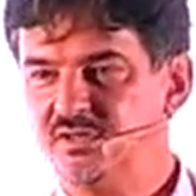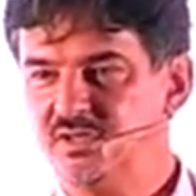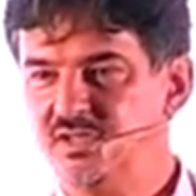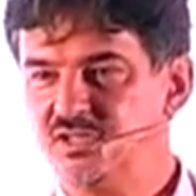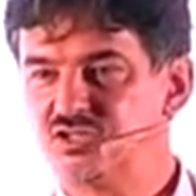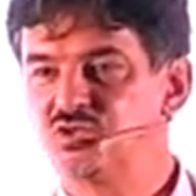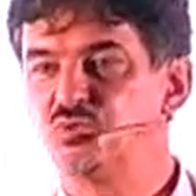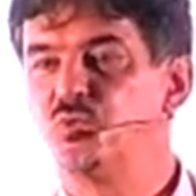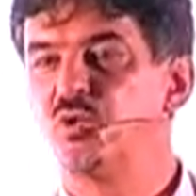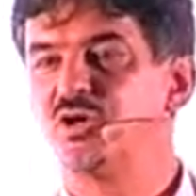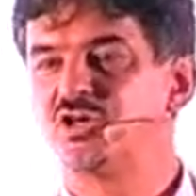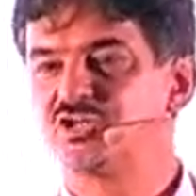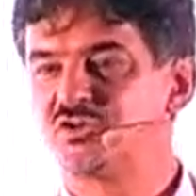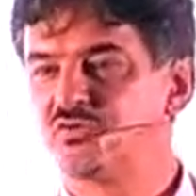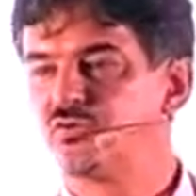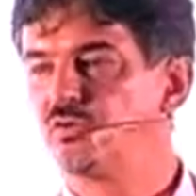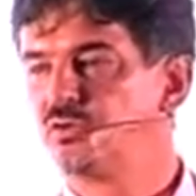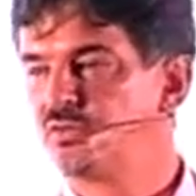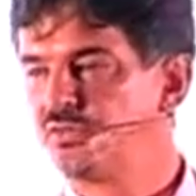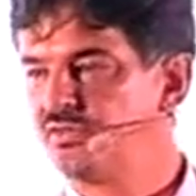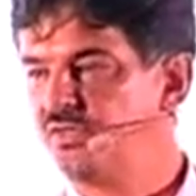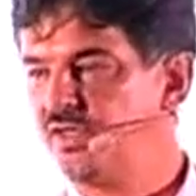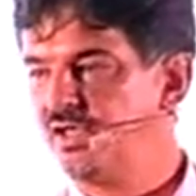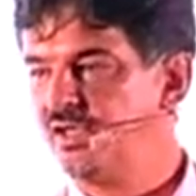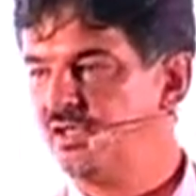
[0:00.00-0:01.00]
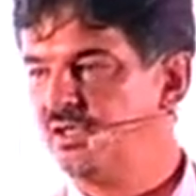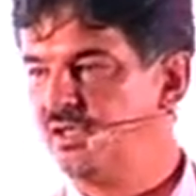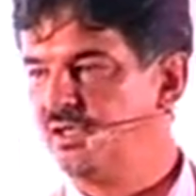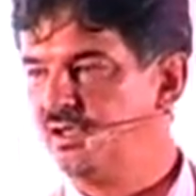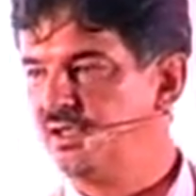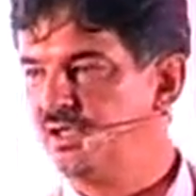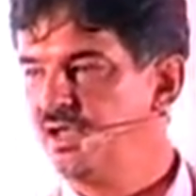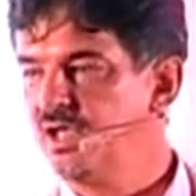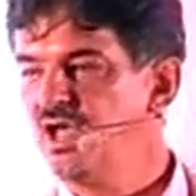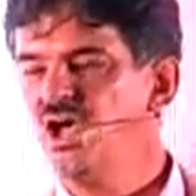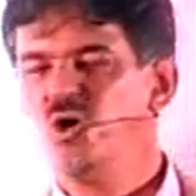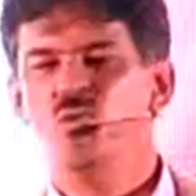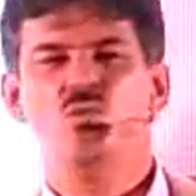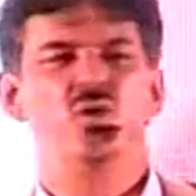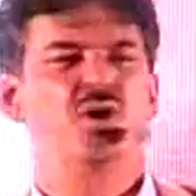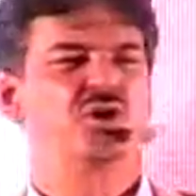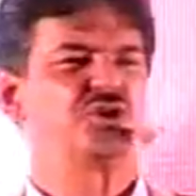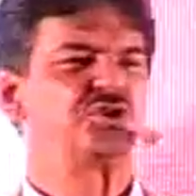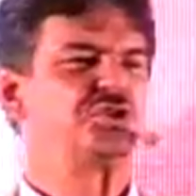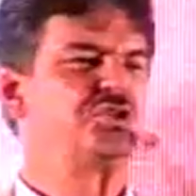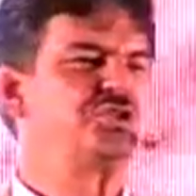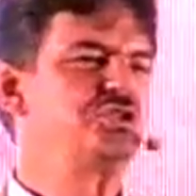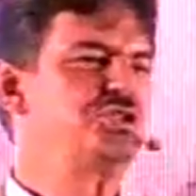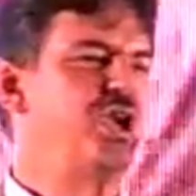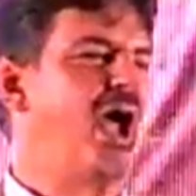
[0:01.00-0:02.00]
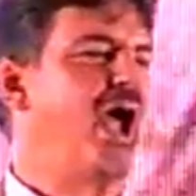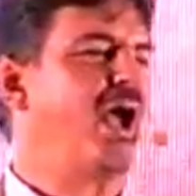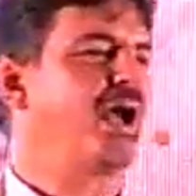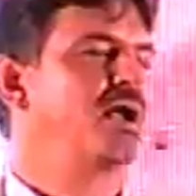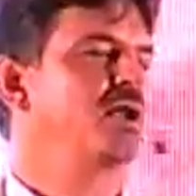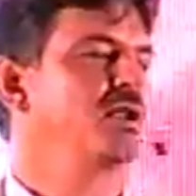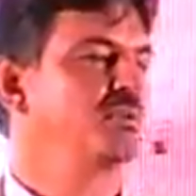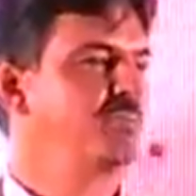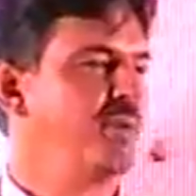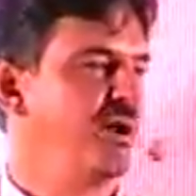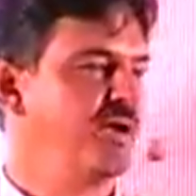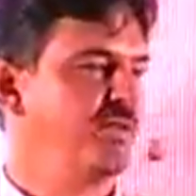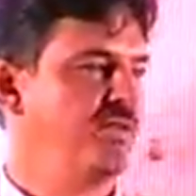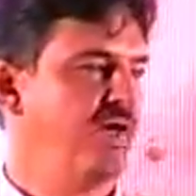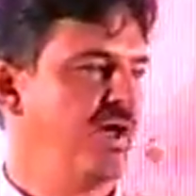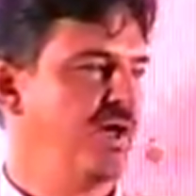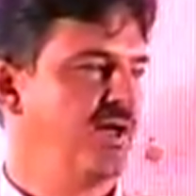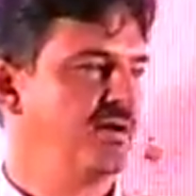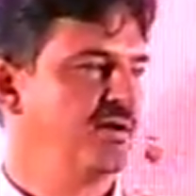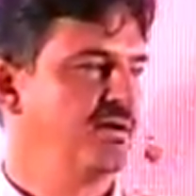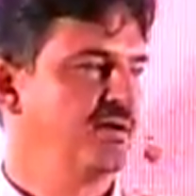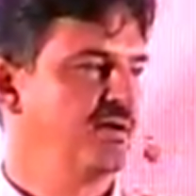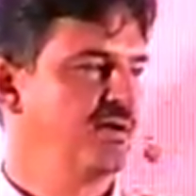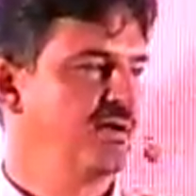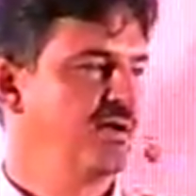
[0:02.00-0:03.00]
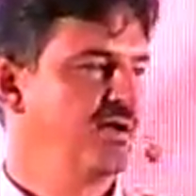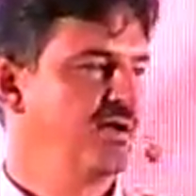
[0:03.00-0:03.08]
It's wishful thinking. We're shackled by that.